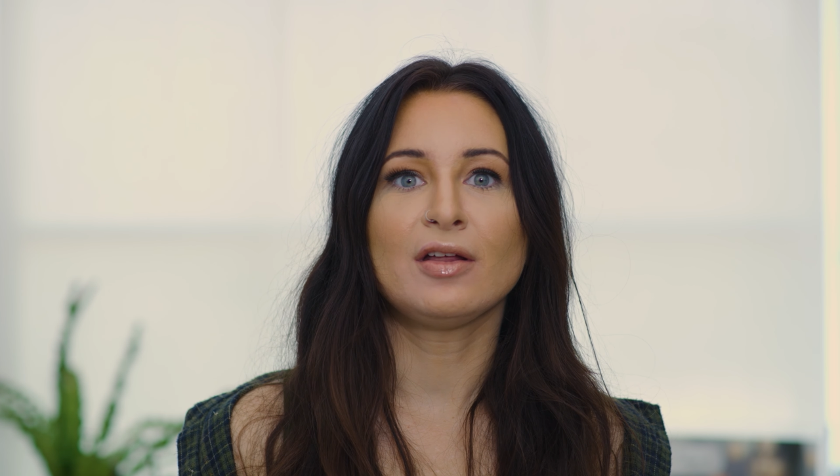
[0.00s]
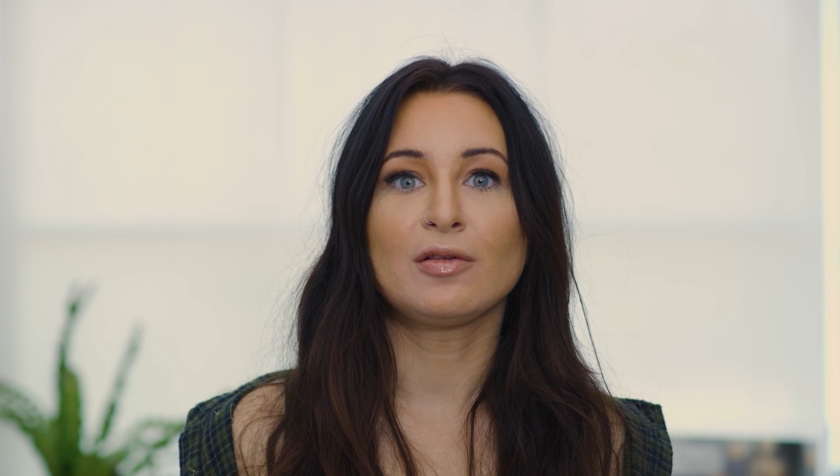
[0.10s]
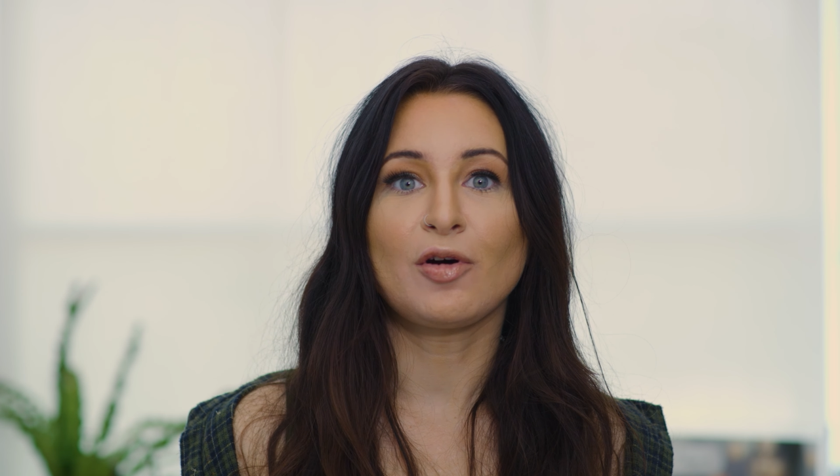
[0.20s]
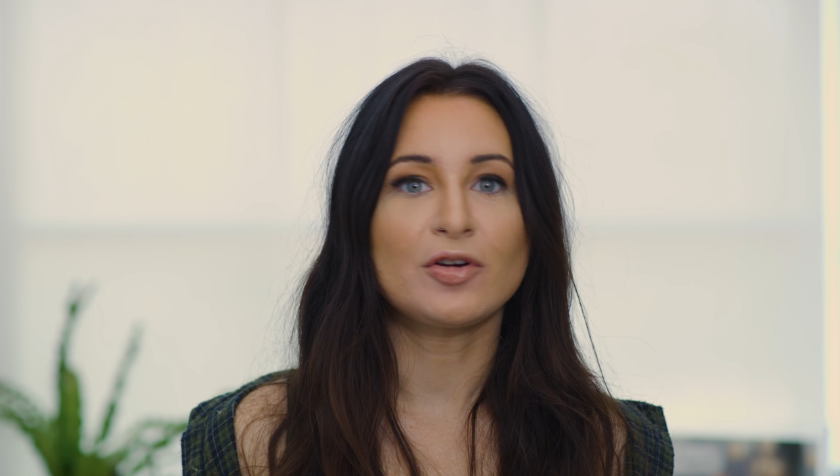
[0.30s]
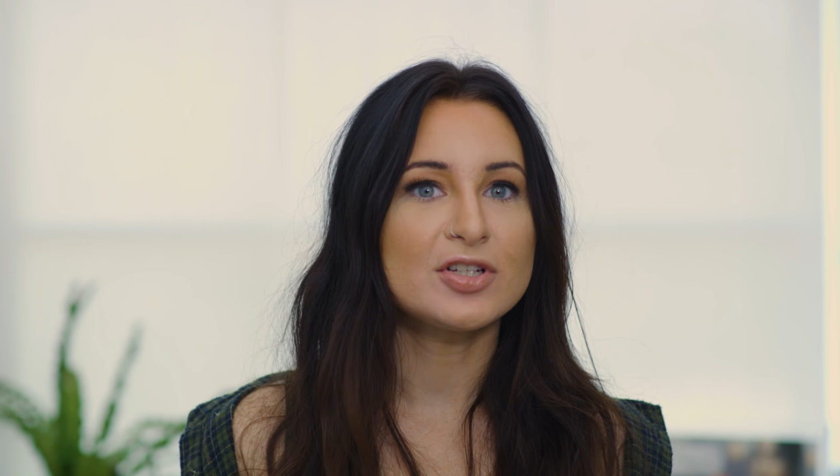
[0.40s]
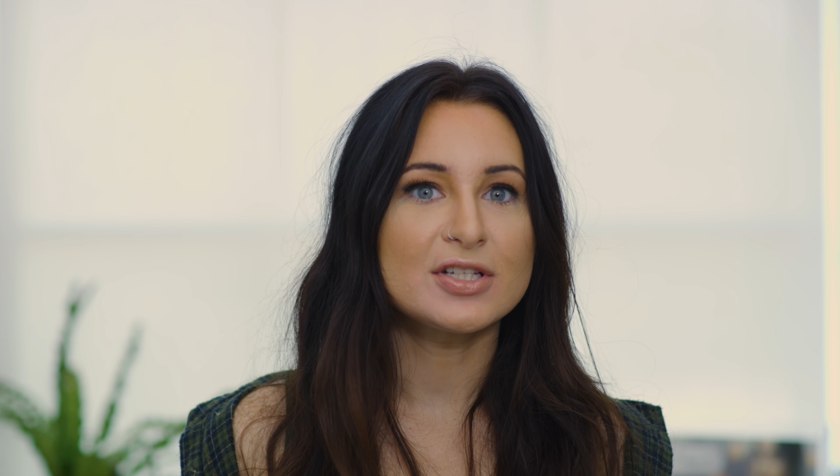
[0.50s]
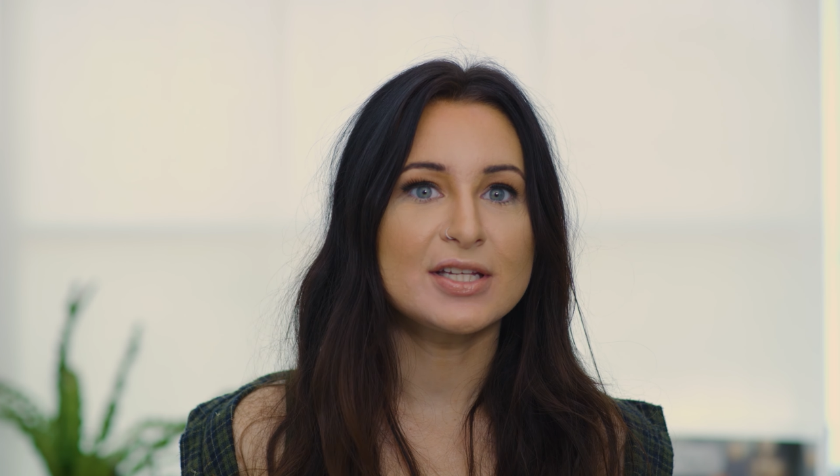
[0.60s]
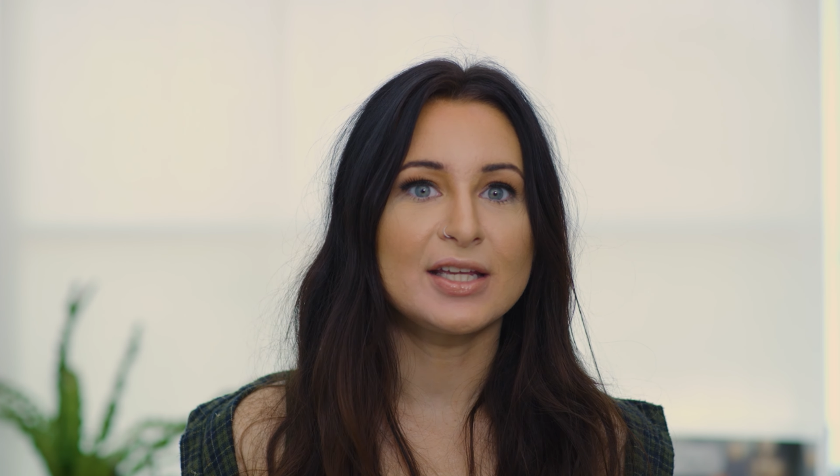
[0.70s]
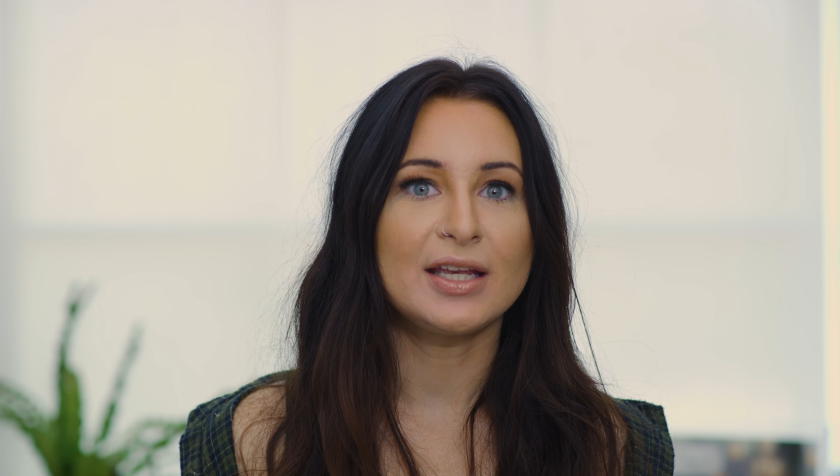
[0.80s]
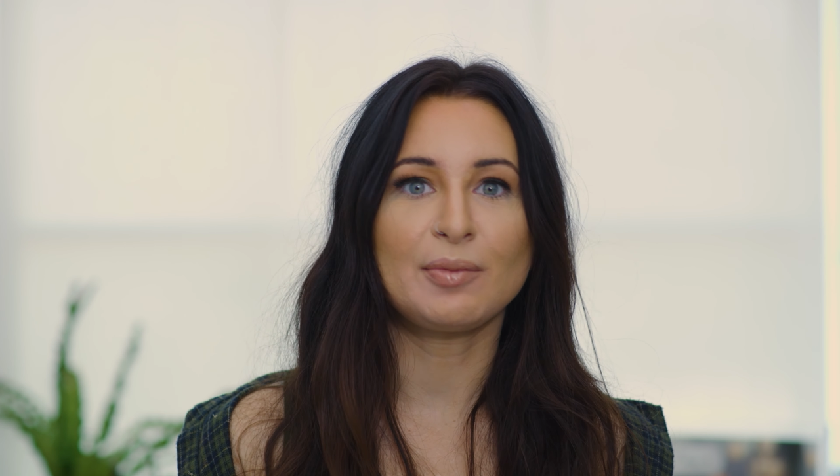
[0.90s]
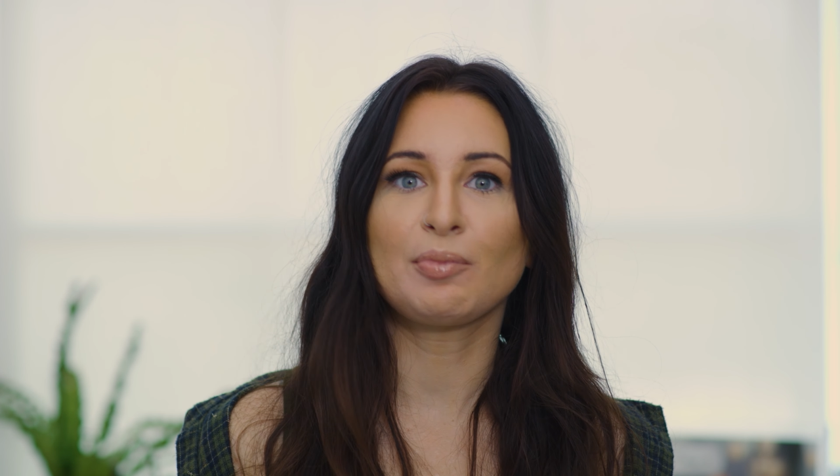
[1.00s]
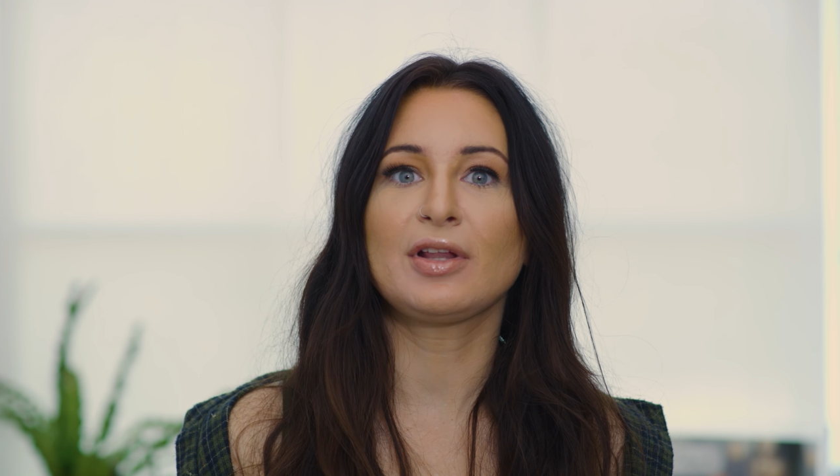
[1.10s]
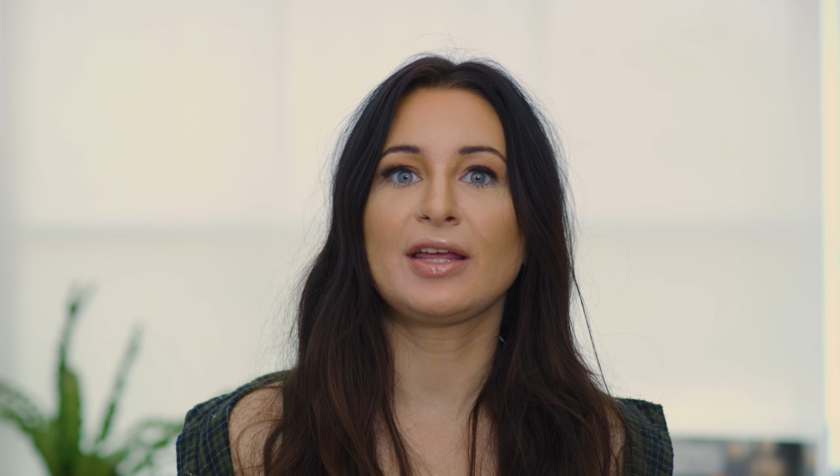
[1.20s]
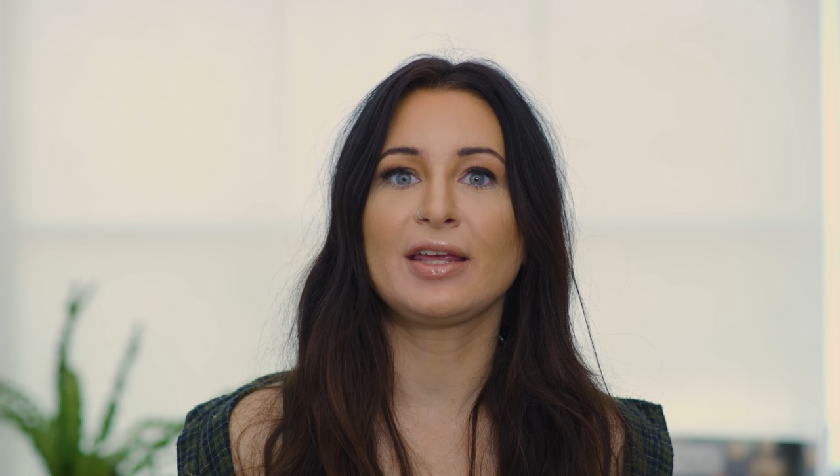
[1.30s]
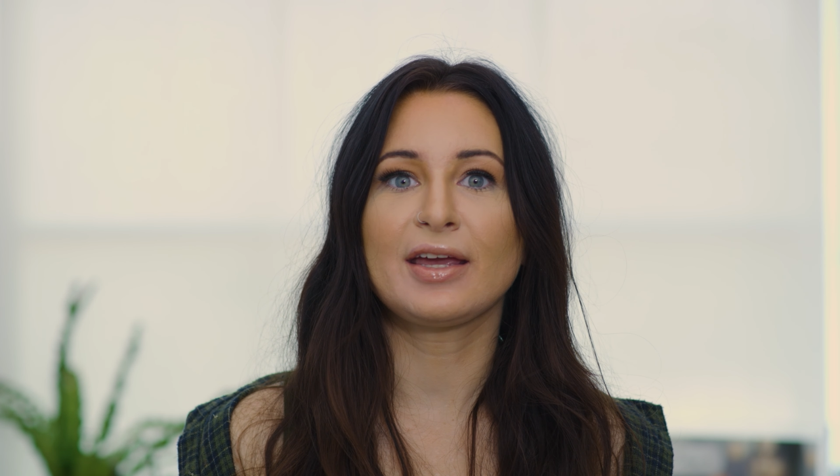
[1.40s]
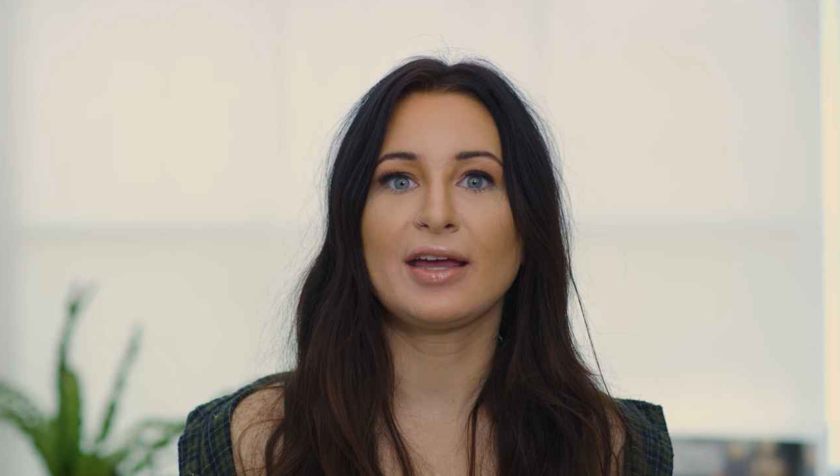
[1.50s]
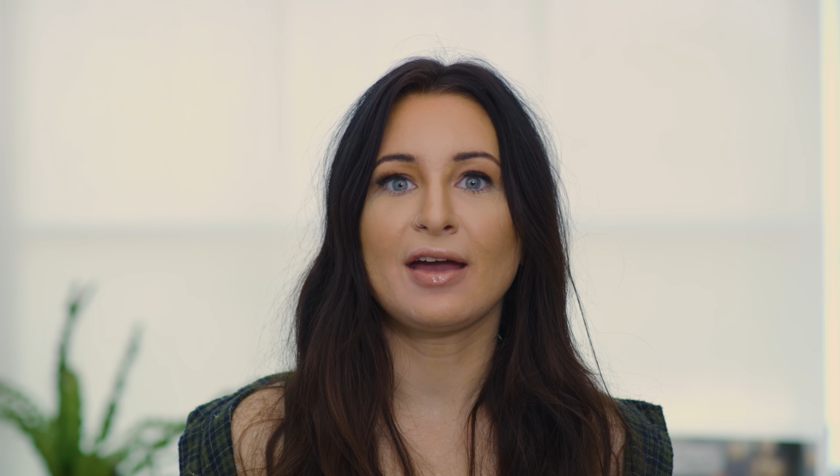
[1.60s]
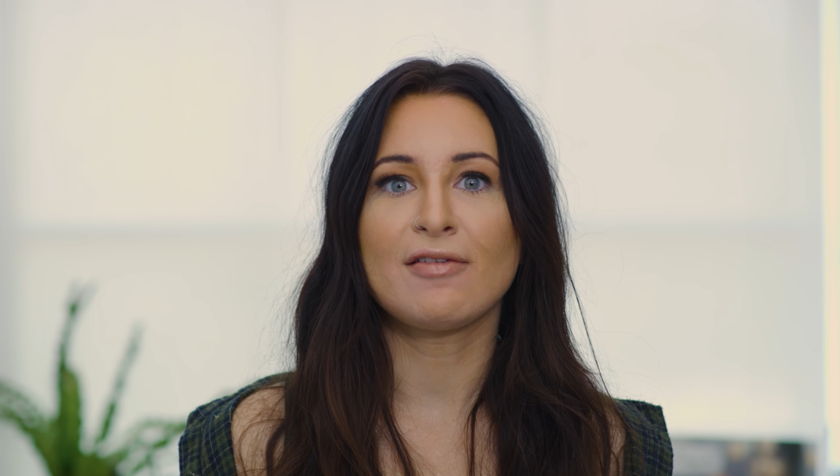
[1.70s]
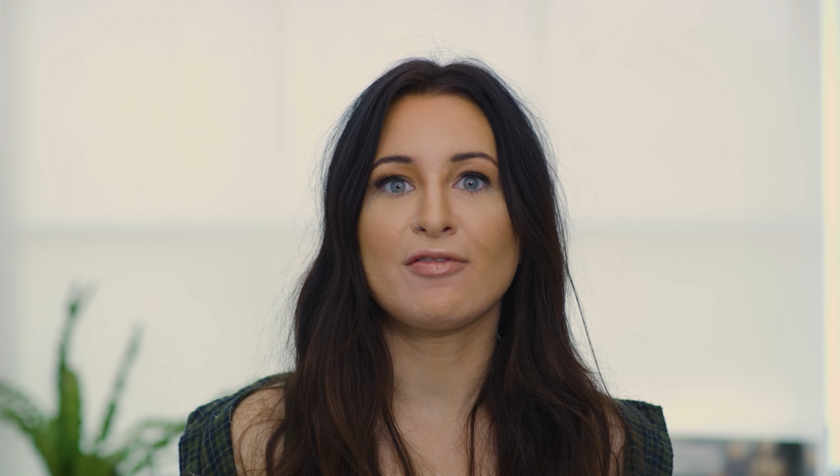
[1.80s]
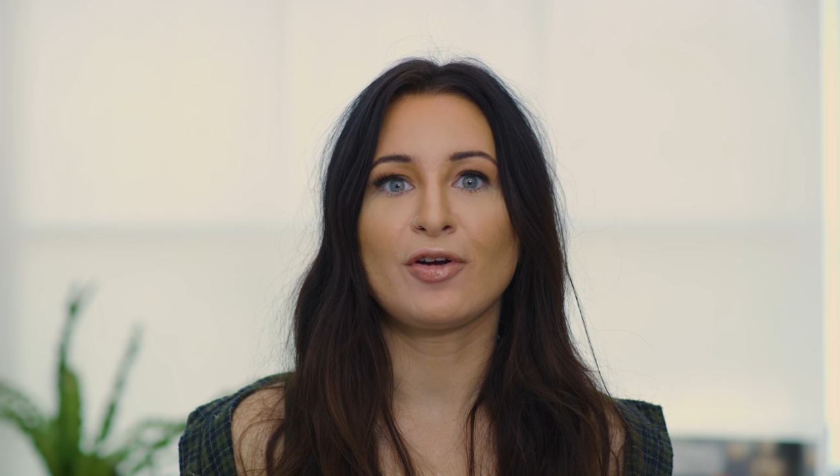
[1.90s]
the largest heating
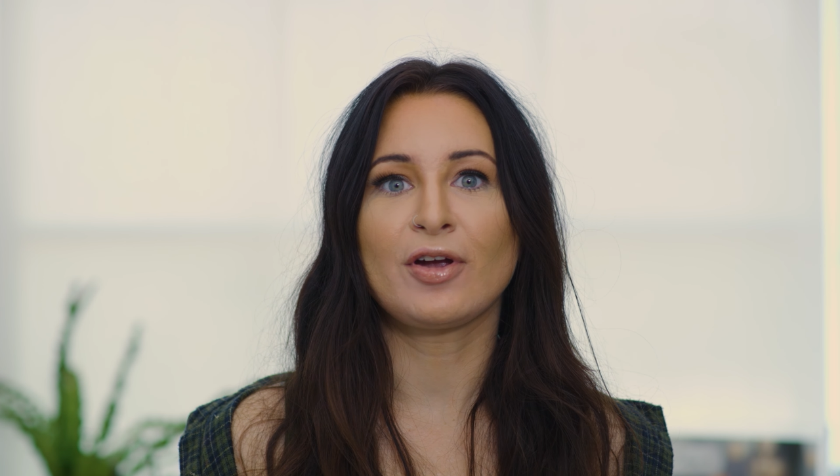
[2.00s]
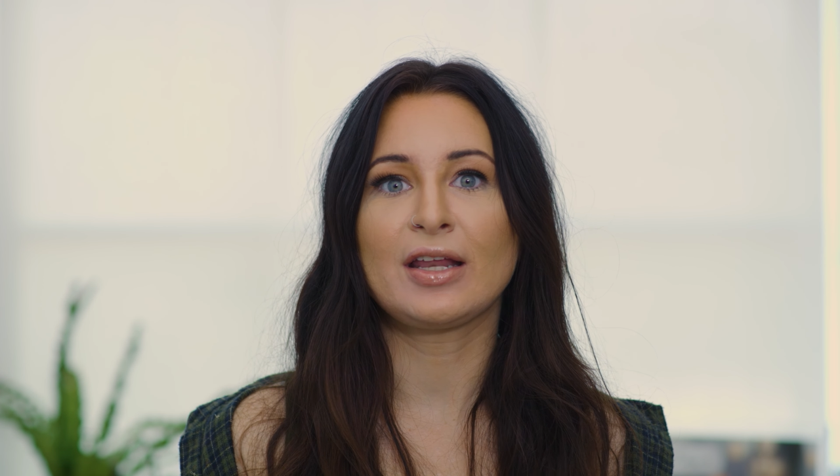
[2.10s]
blanket ever